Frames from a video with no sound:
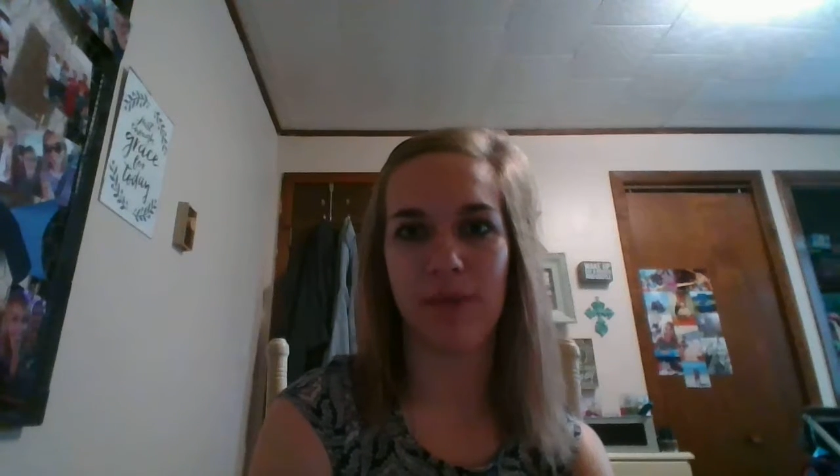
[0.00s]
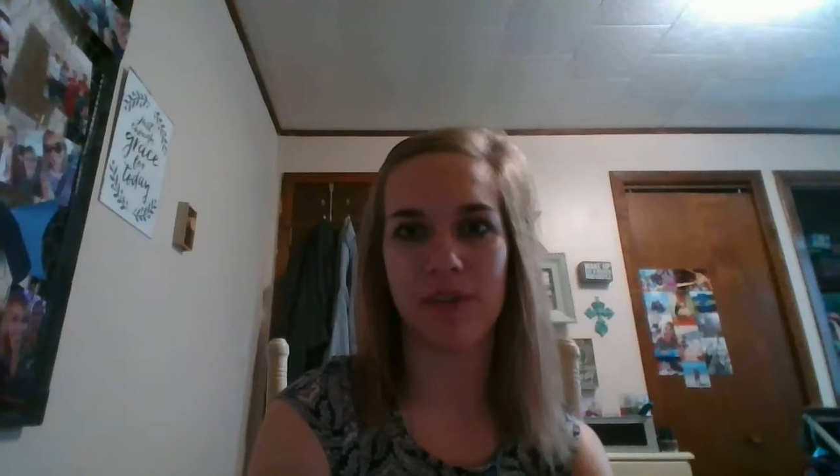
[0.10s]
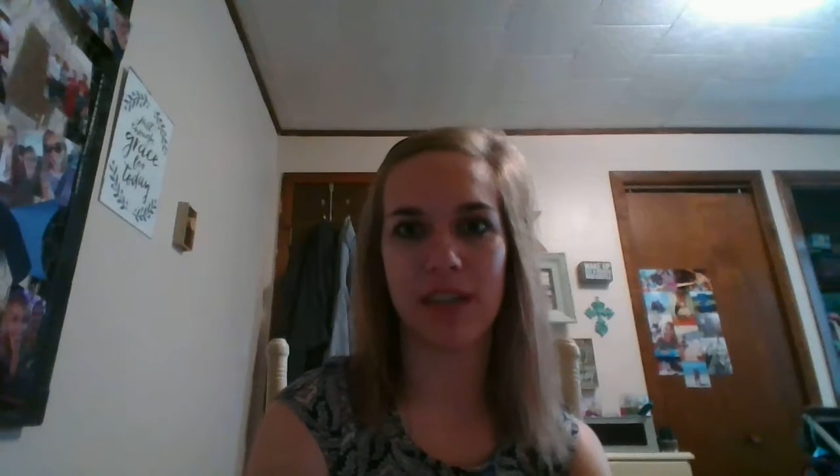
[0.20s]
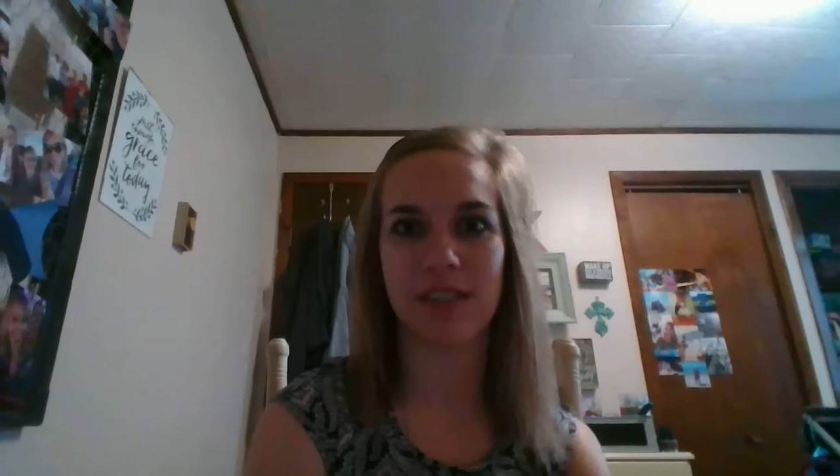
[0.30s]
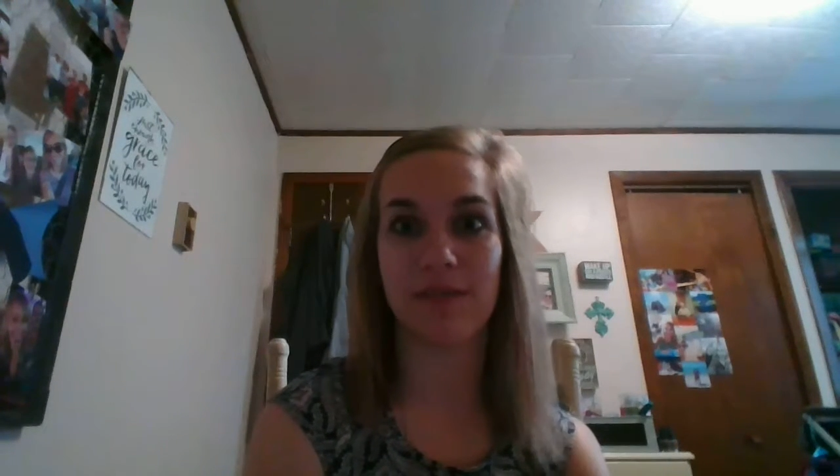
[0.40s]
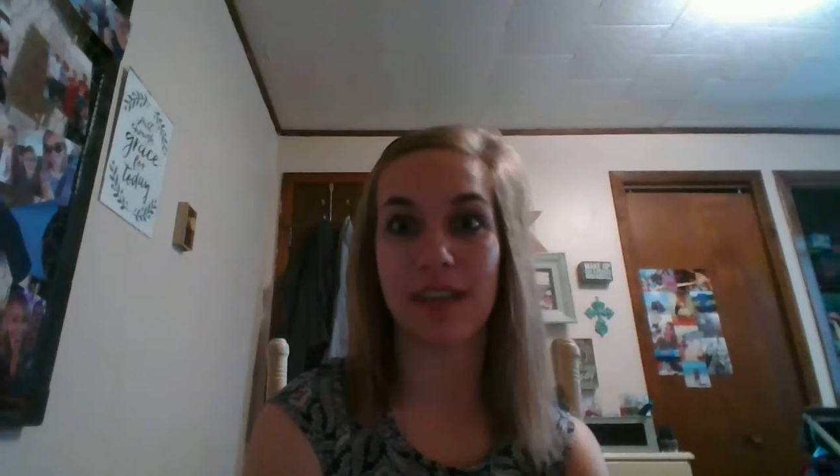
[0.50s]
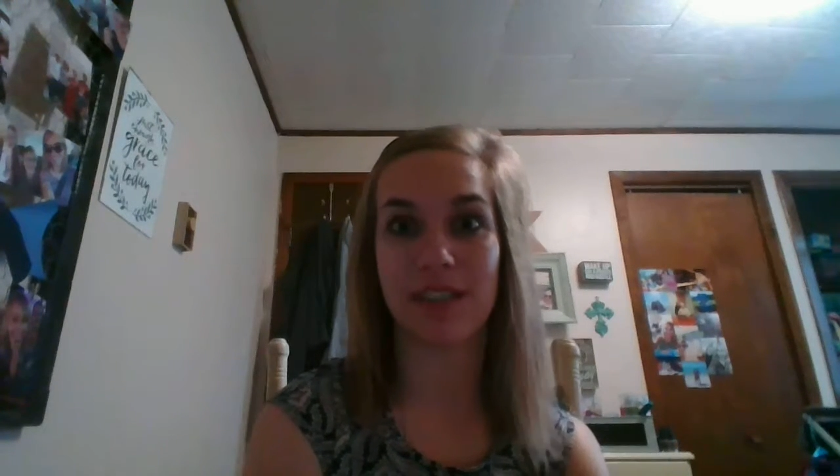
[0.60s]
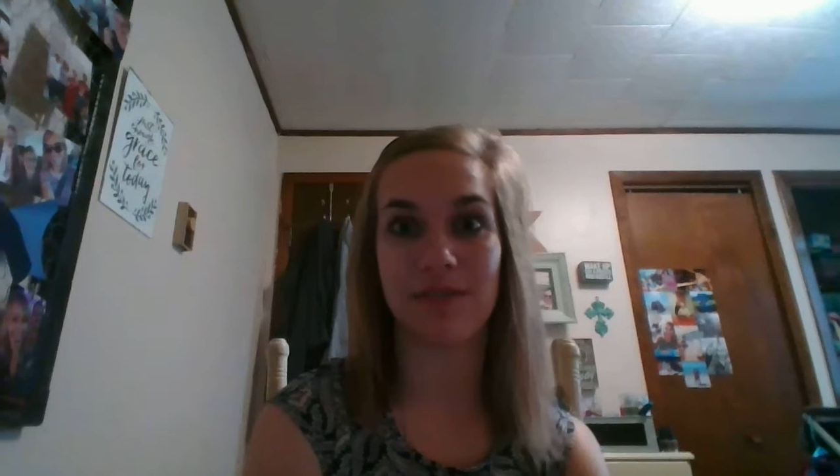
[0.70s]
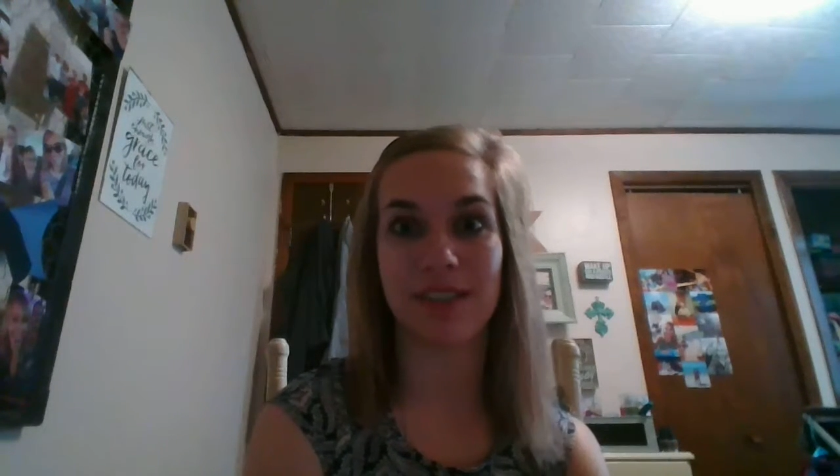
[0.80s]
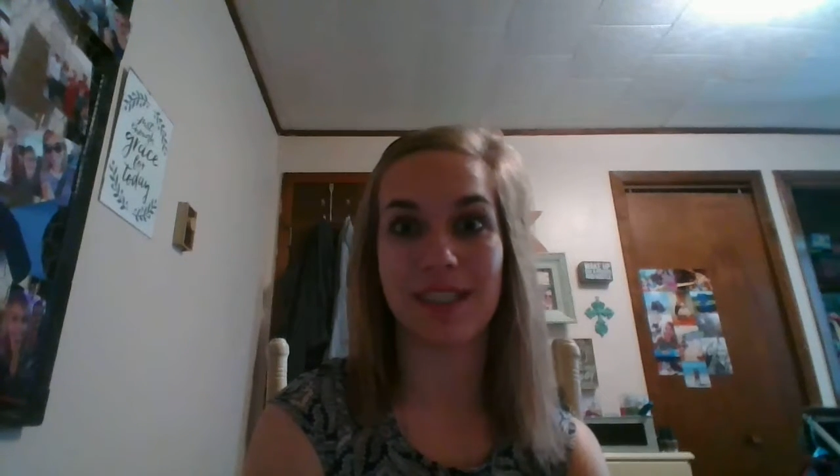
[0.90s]
productive
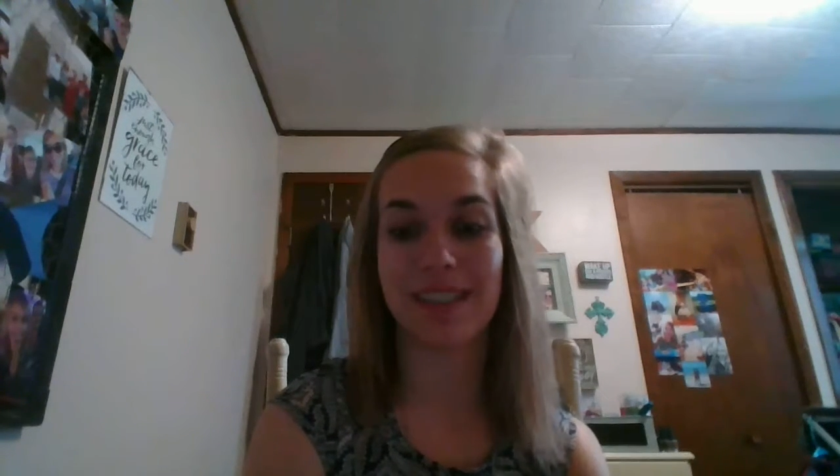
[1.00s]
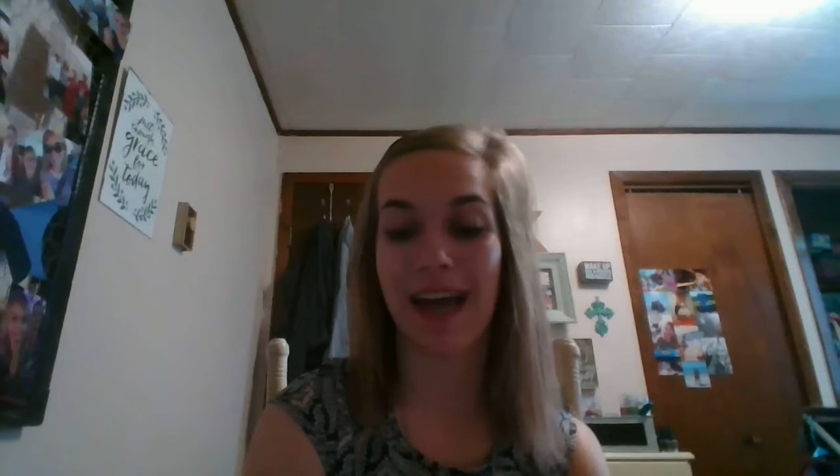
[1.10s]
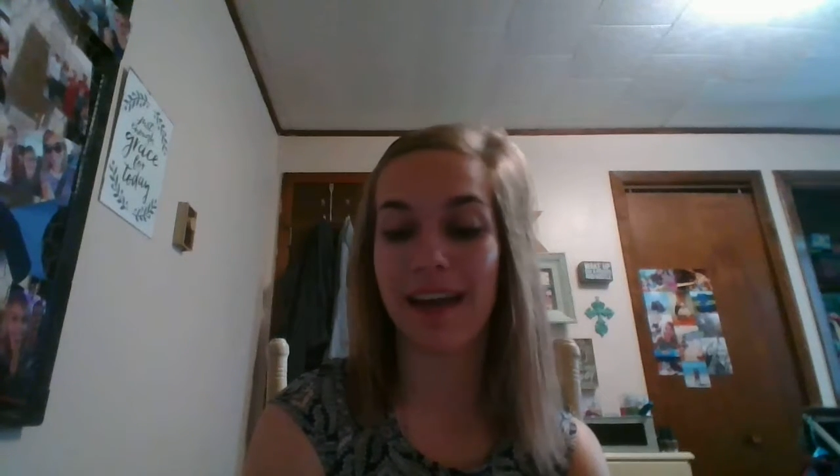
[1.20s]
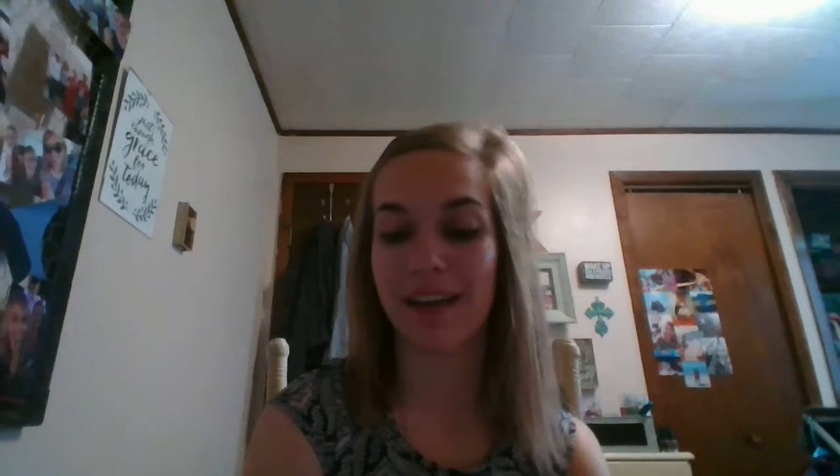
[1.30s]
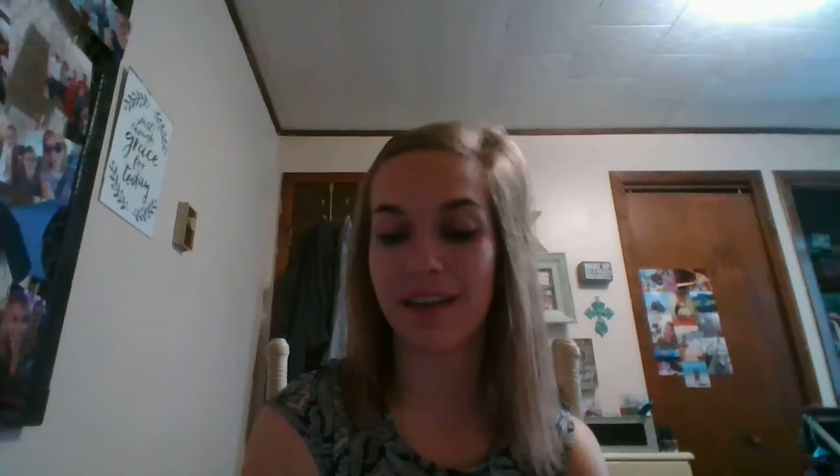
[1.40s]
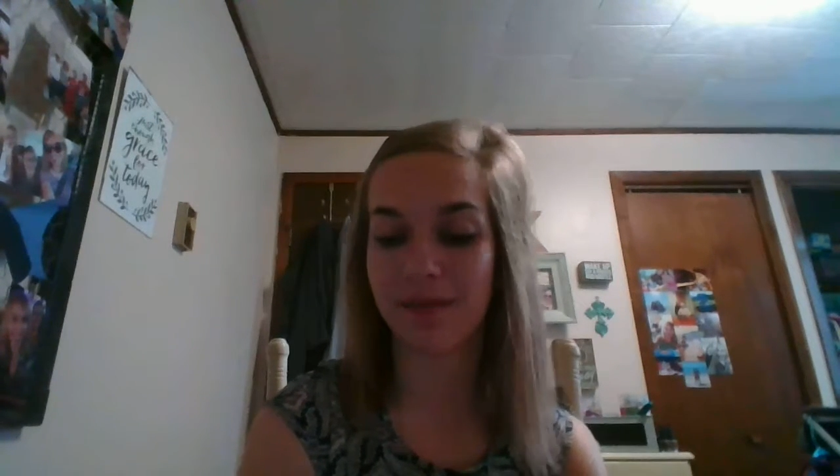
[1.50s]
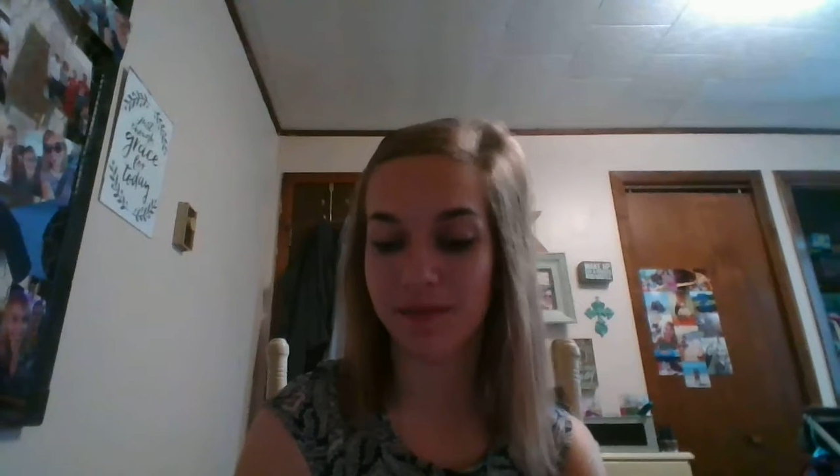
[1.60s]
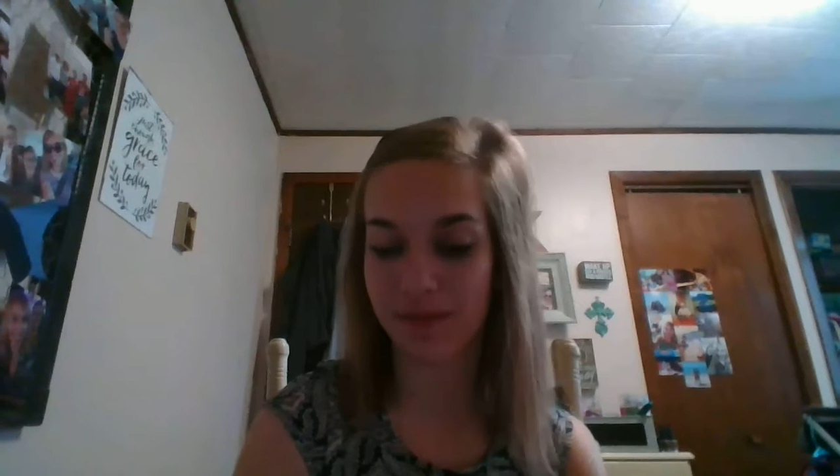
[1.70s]
leaders for society.